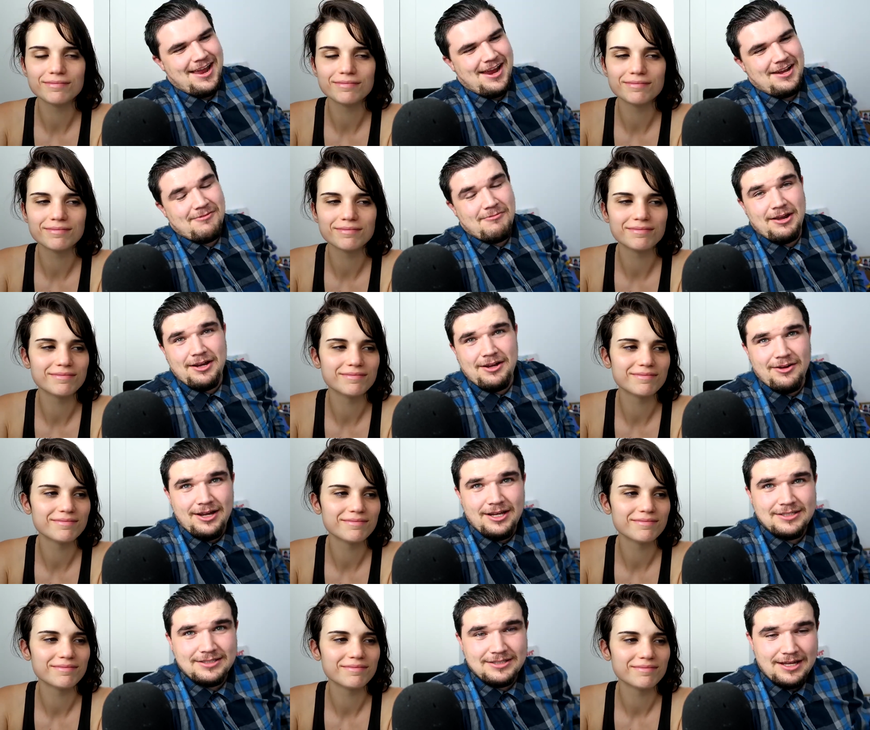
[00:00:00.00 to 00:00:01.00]
Speaker 1: Anyway,
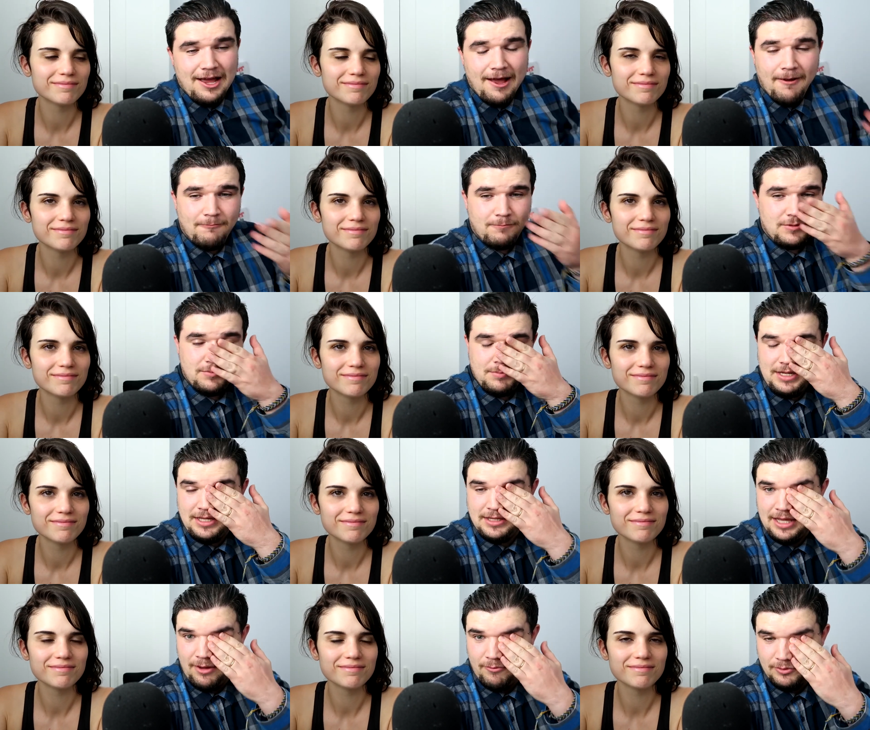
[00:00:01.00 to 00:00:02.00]
guys, um, to me,
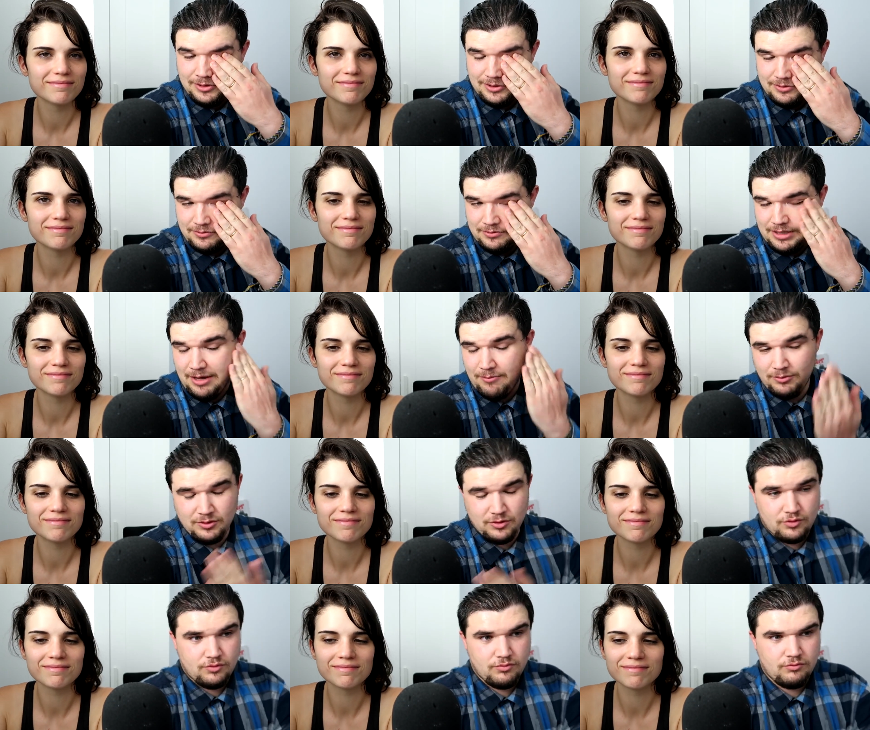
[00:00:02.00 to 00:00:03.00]
that was that
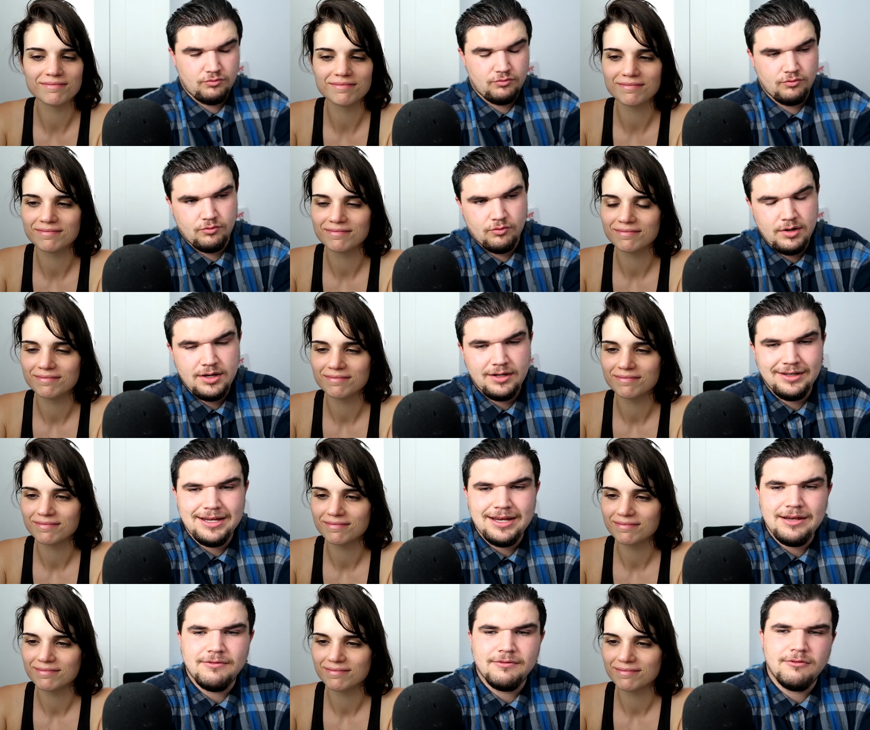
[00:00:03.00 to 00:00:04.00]
was
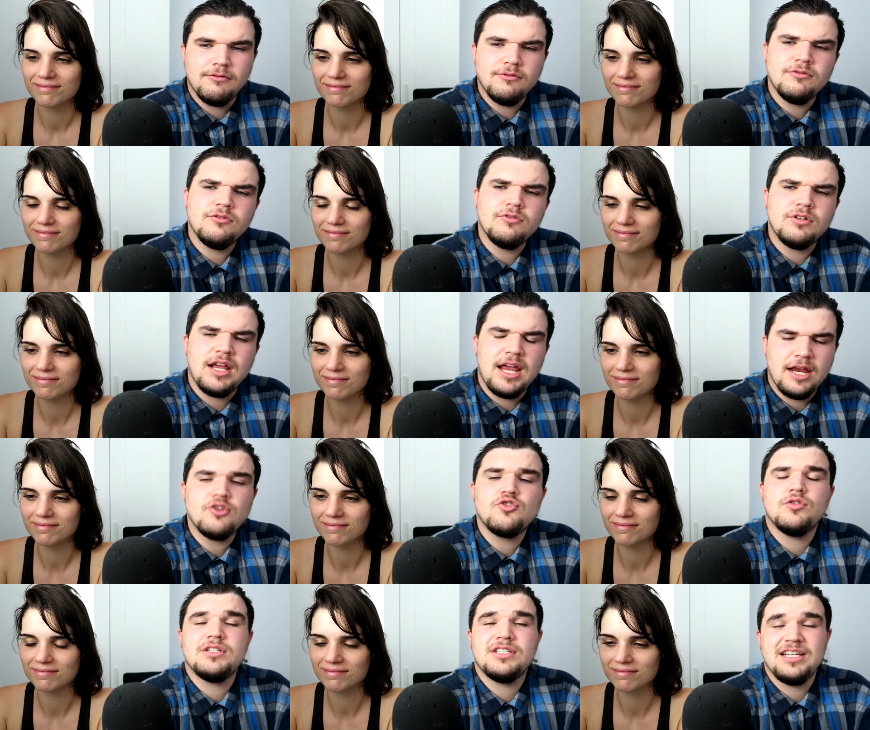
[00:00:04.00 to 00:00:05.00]
really
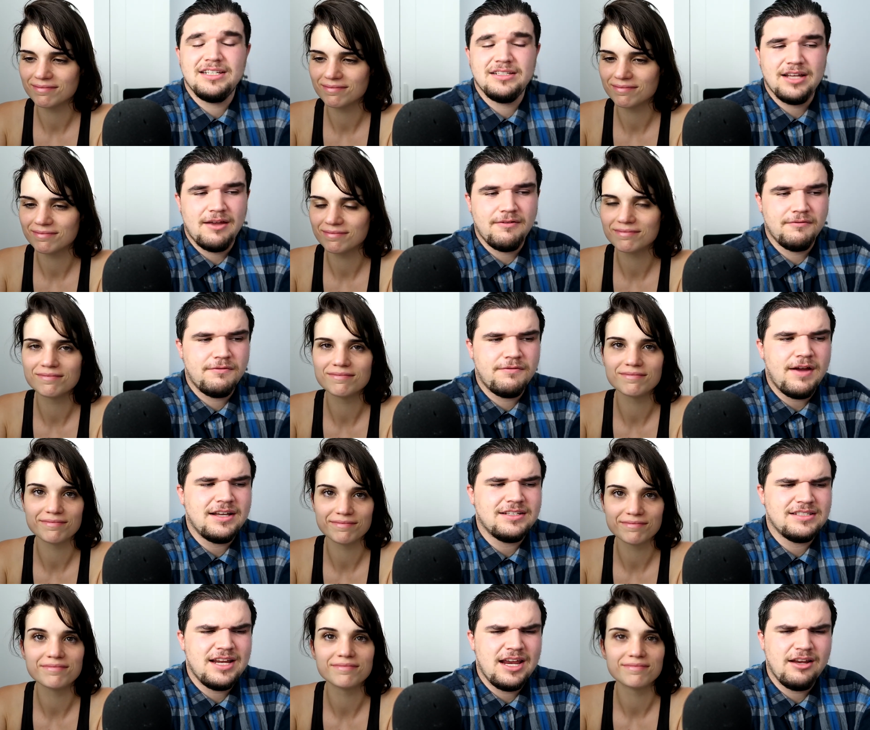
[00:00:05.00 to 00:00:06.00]
interesting and
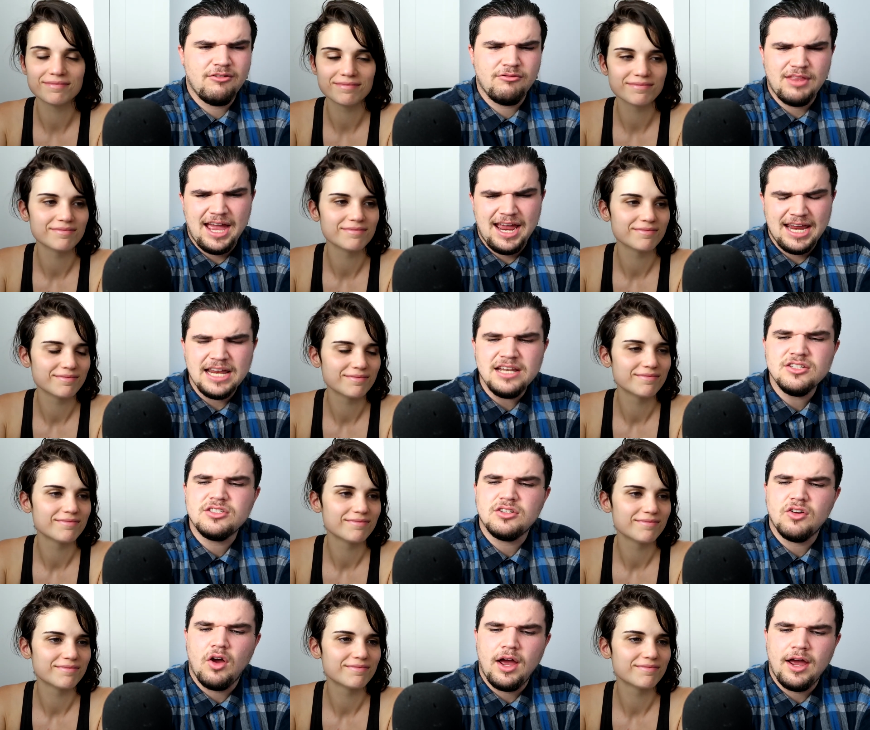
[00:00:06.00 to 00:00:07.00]
fascinating, that
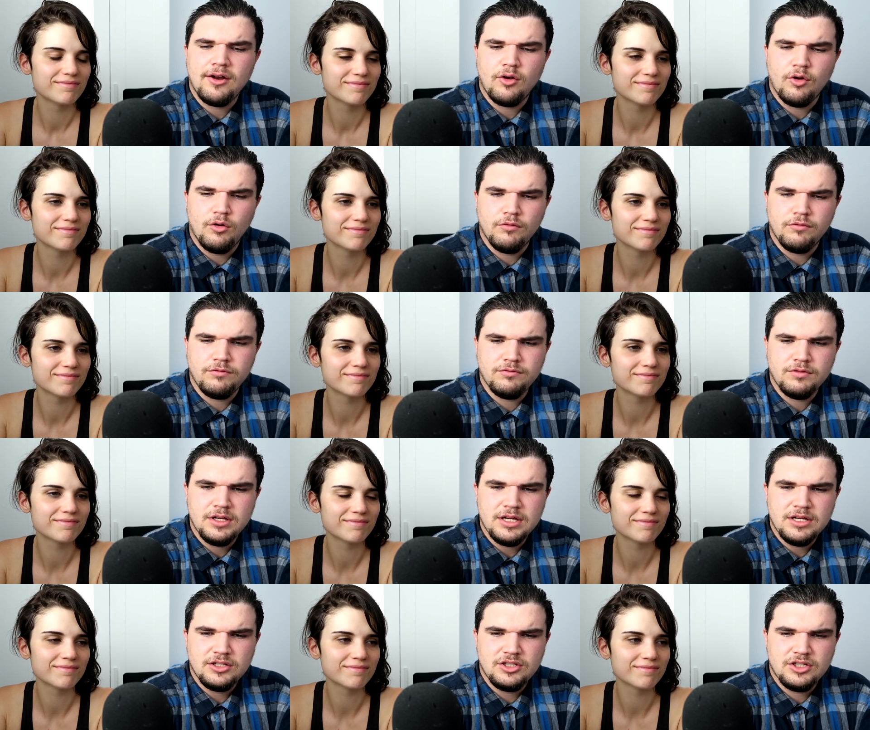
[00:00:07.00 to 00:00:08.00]
insight of
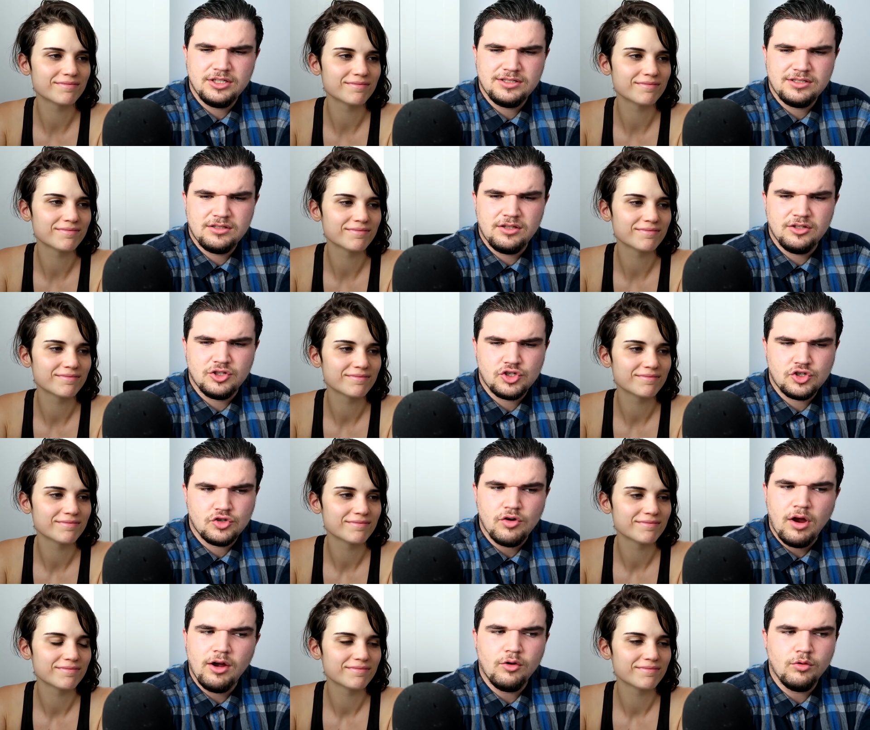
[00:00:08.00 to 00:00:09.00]
just the
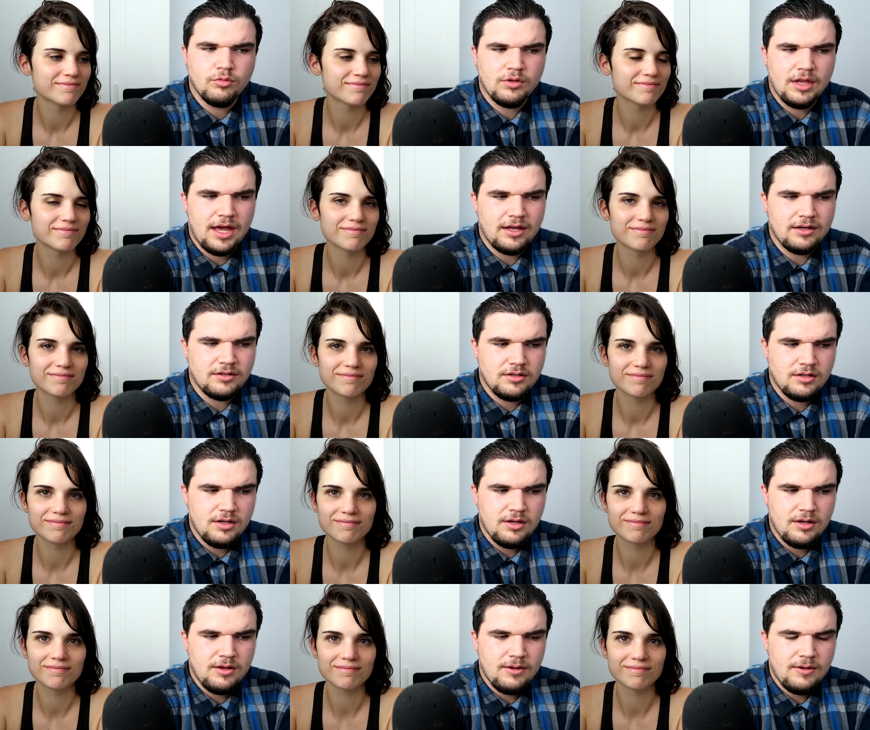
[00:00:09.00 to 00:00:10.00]
struggle that
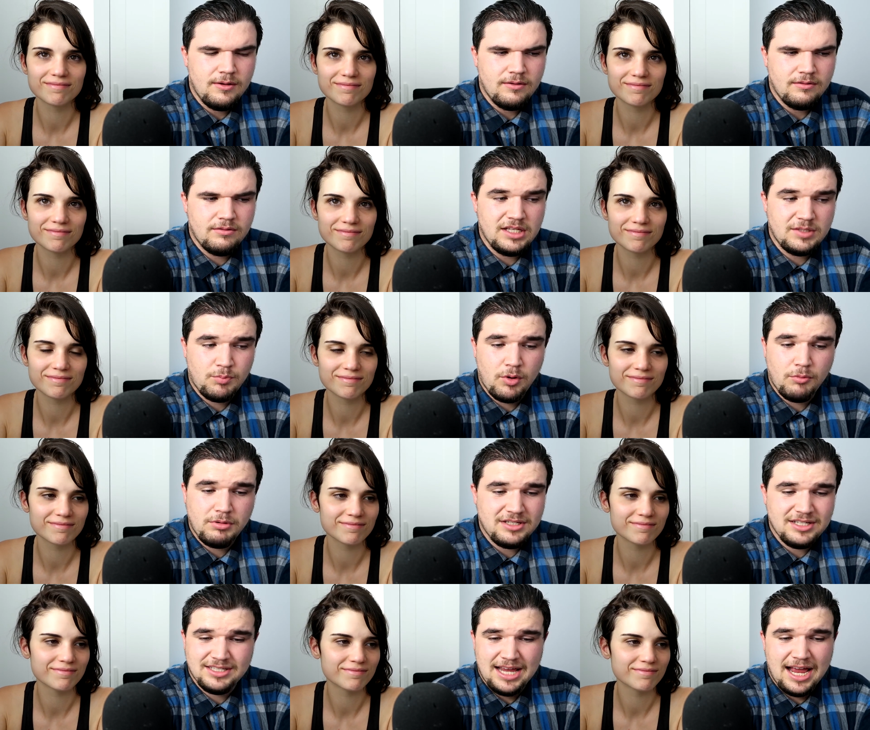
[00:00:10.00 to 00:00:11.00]
this
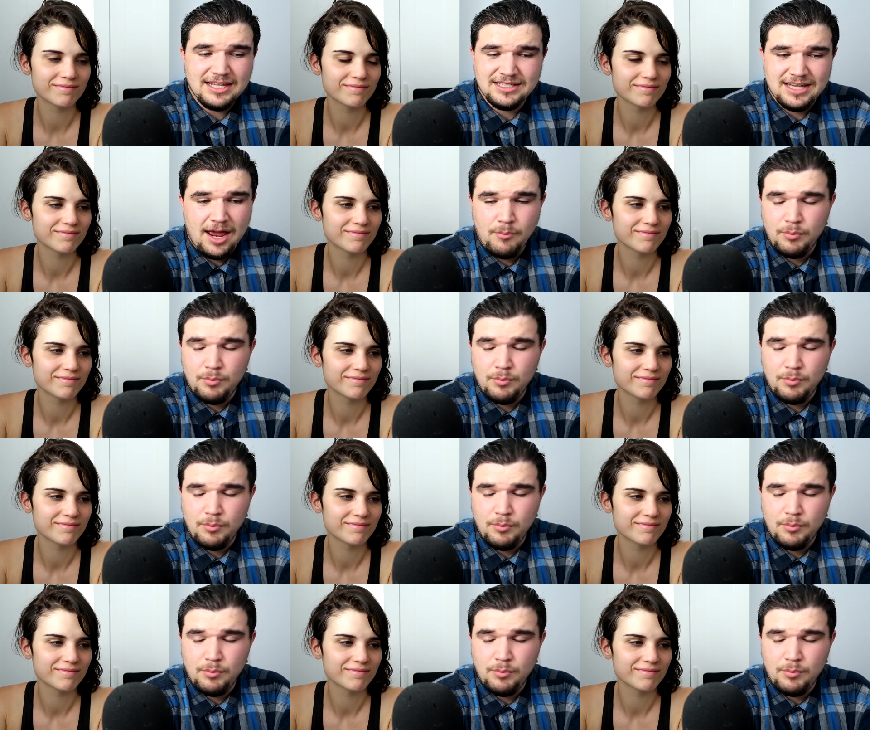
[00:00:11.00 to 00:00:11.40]
probably just hasn't